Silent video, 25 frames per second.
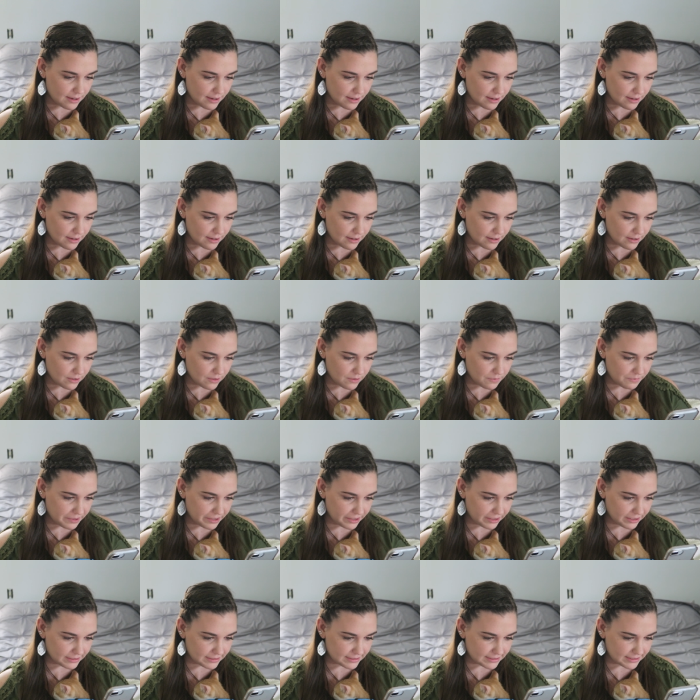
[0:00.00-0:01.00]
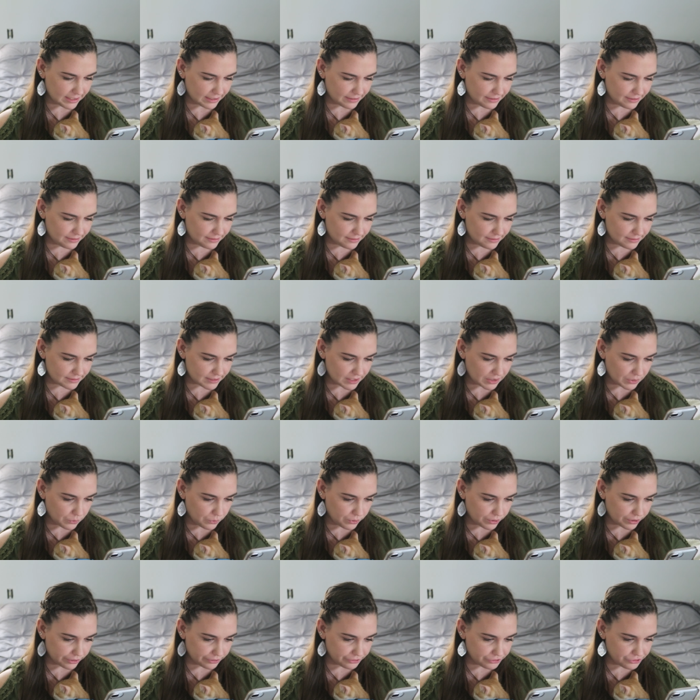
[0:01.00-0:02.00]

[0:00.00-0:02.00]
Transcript: um, let's see. I think there's like one or